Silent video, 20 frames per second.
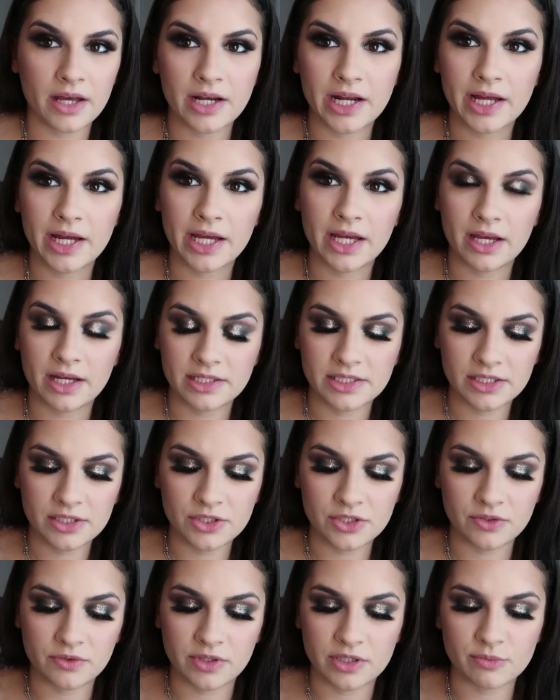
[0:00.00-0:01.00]
and I
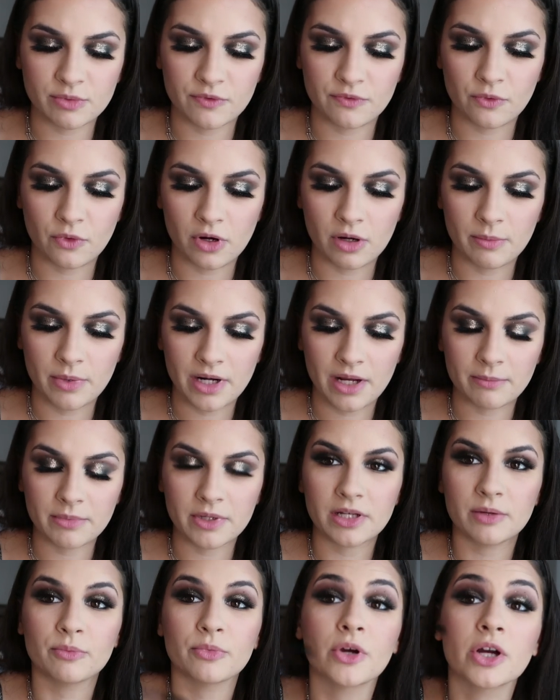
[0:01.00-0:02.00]
didn't do this before, but I'm
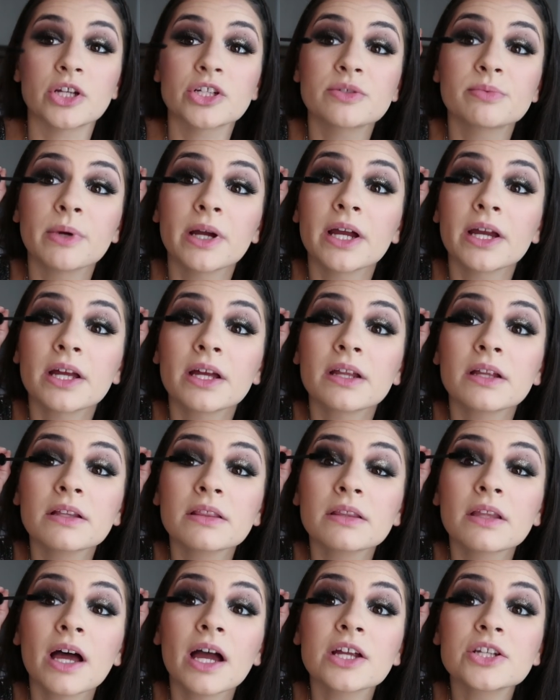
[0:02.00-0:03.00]
gonna brush my
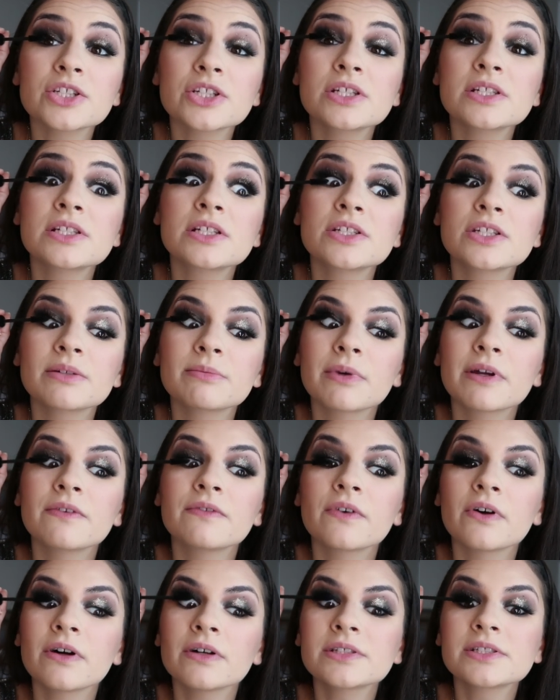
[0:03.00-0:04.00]
lashes into my
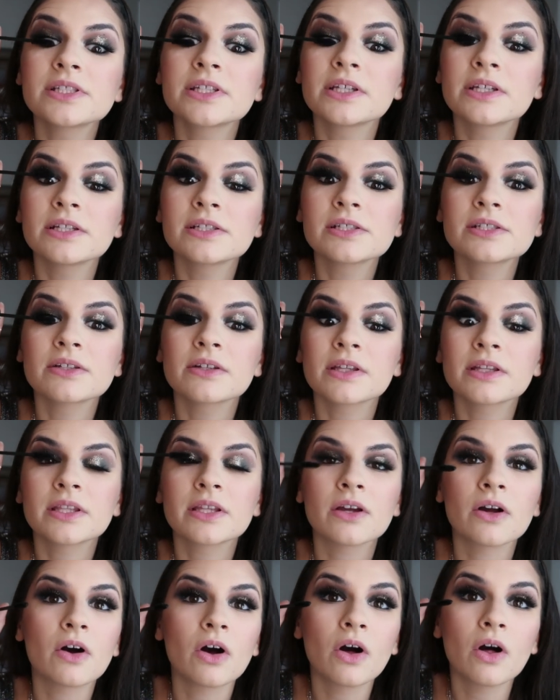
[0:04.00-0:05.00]
falsies so that
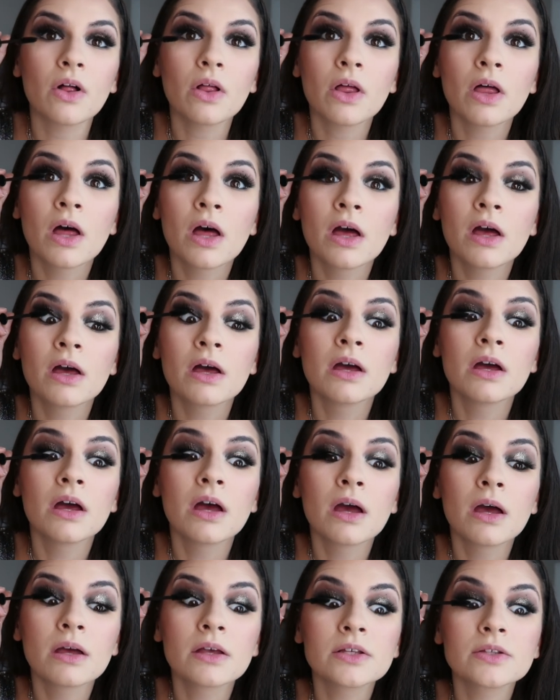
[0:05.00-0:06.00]
they all
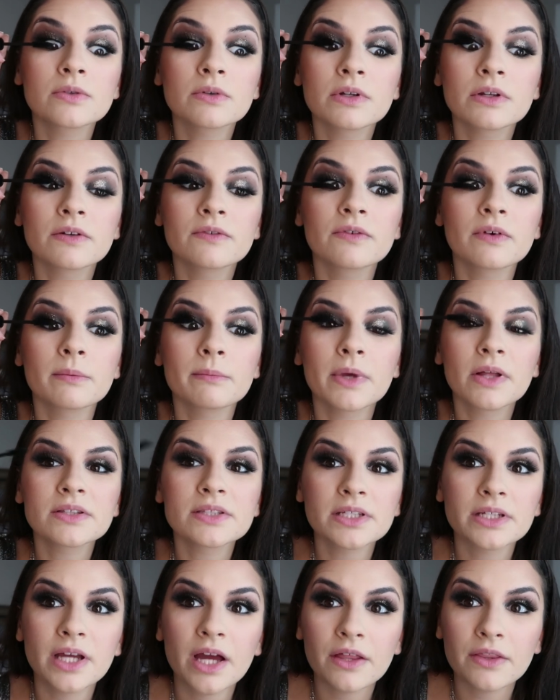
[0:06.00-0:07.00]
sort of melt
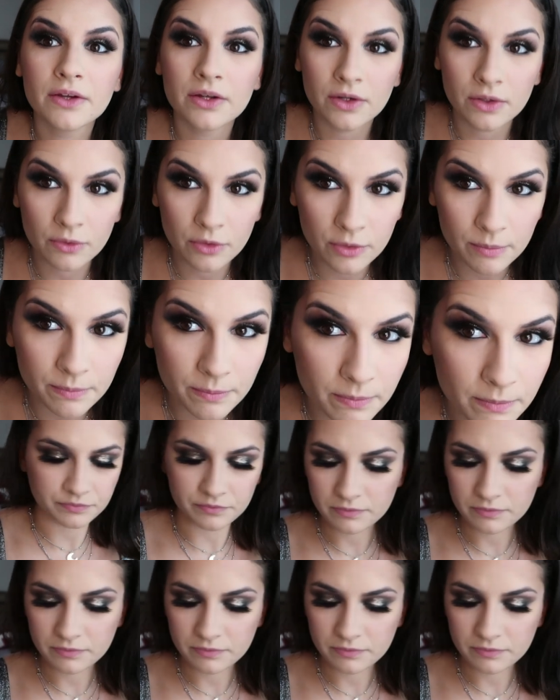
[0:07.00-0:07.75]
together. Oop.